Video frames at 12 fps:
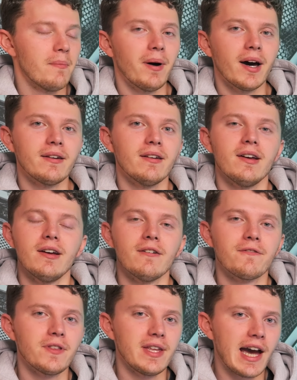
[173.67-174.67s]
but
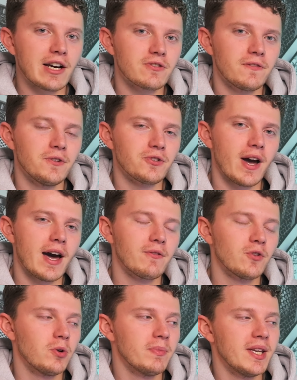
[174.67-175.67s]
for the extra future
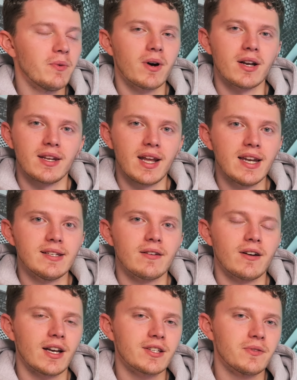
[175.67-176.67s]
headroom, he wanted the
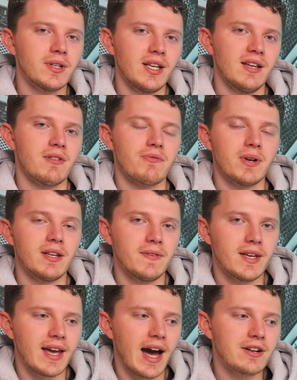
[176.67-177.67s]
9800 X3D. The 3D
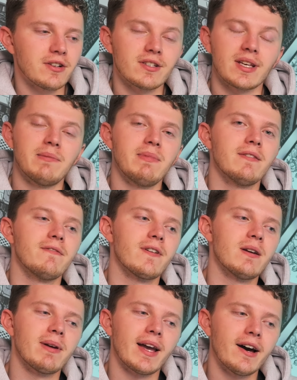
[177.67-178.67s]
V-Cache is going to be a
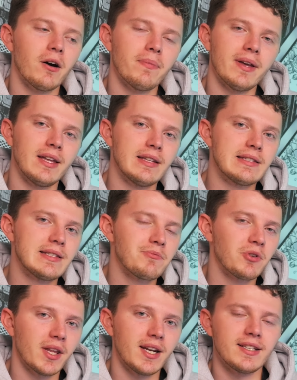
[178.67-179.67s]
very big help in
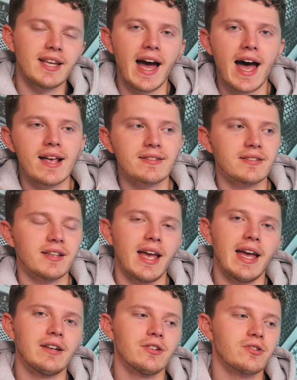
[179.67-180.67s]
sim-related tasks
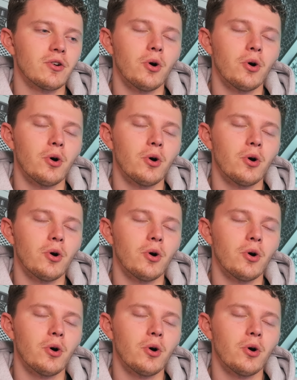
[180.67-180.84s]
and just